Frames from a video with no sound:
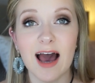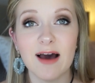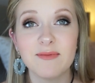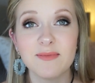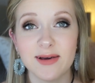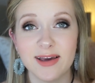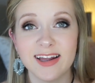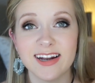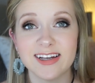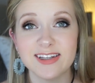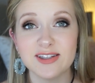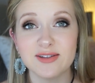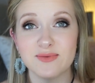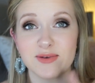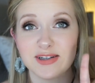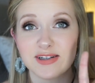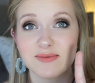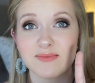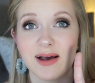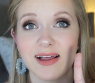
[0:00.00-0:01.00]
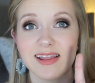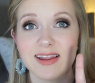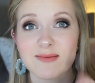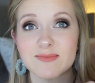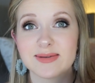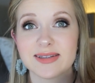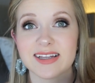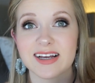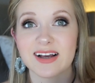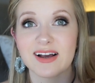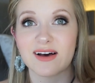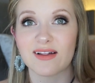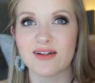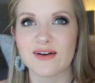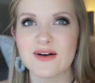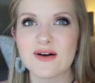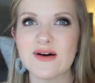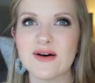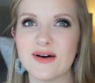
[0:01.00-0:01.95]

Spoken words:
I'm gonna switch my lipstick color.